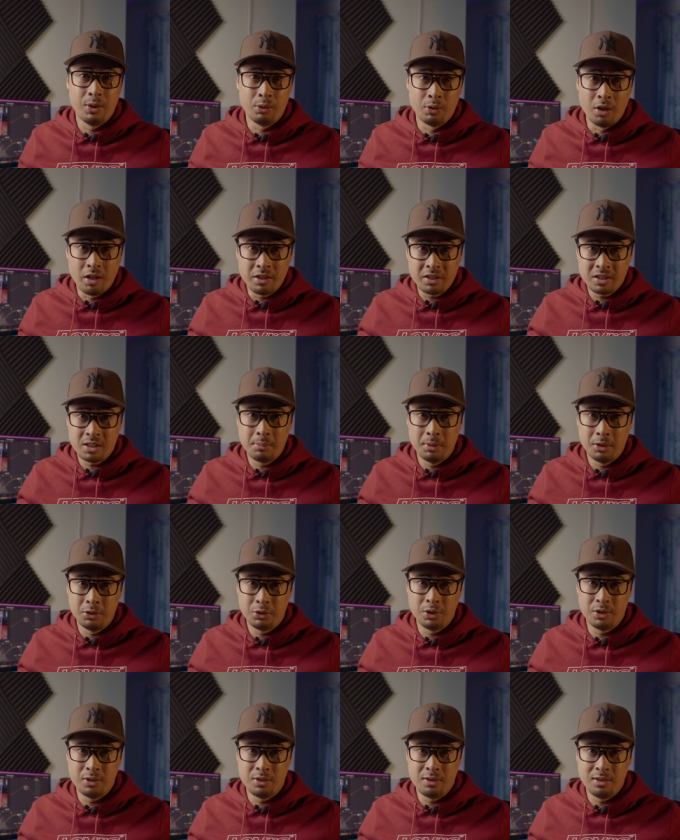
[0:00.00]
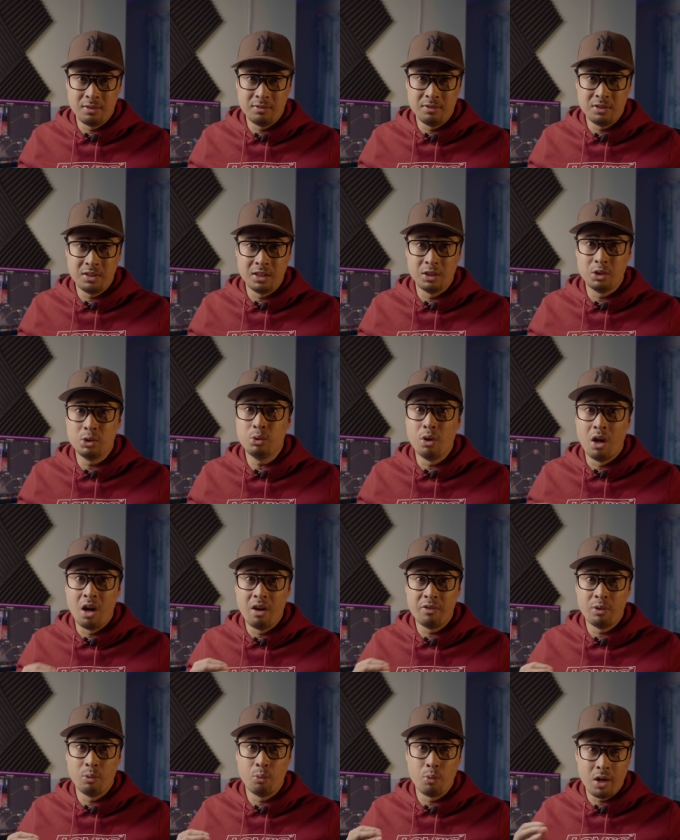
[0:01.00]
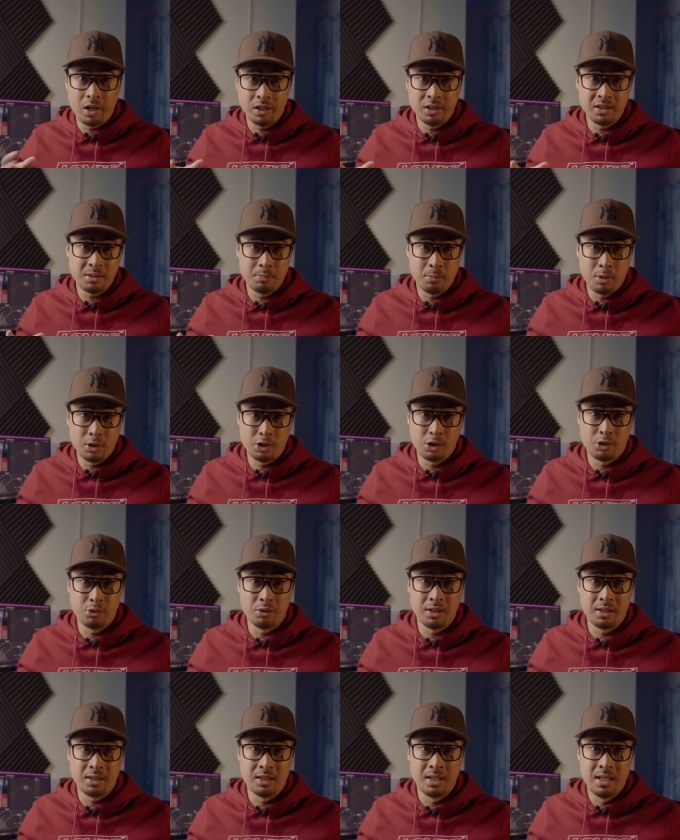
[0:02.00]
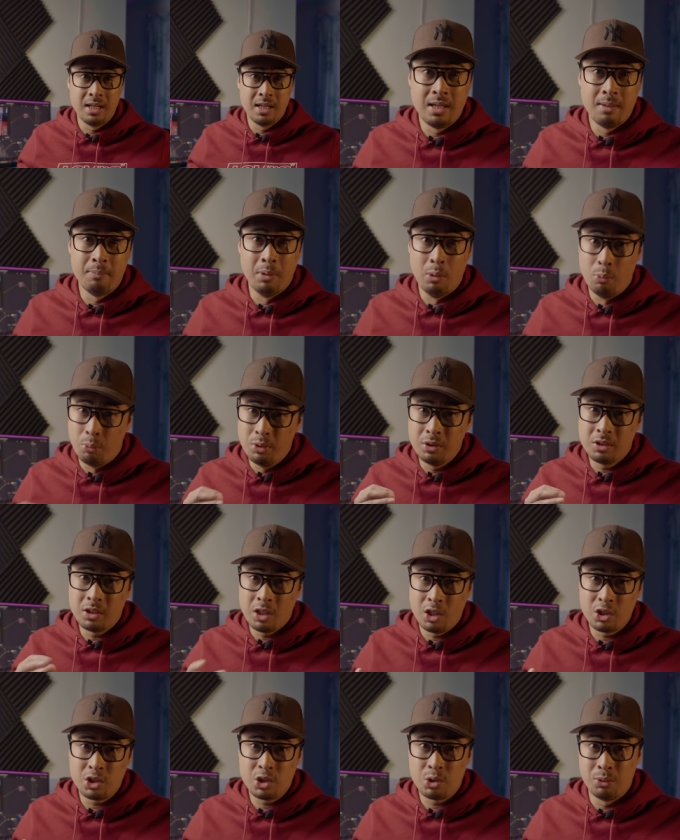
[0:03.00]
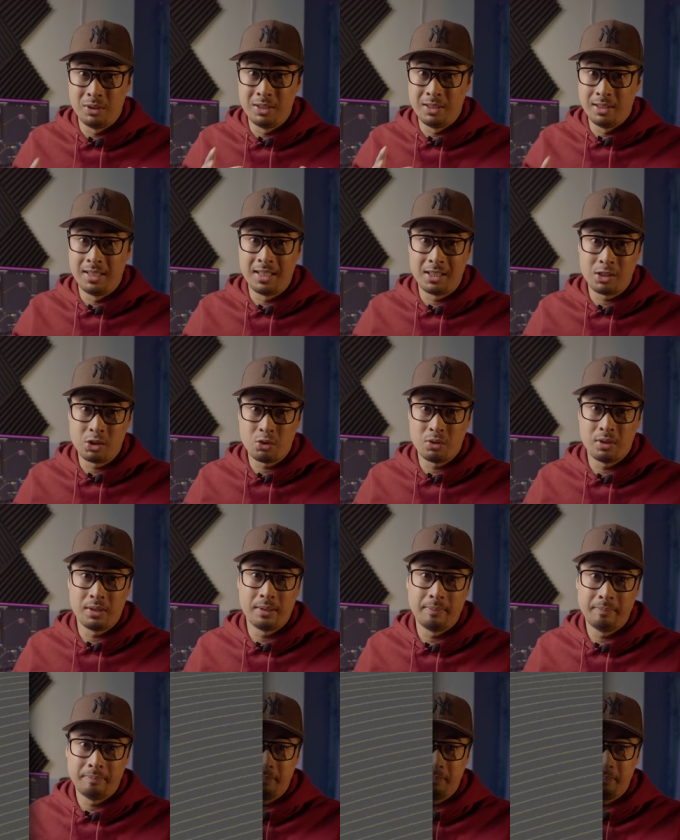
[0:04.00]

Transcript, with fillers: There are some alternatives that do offer wireless monitoring, but will cost you a little extra.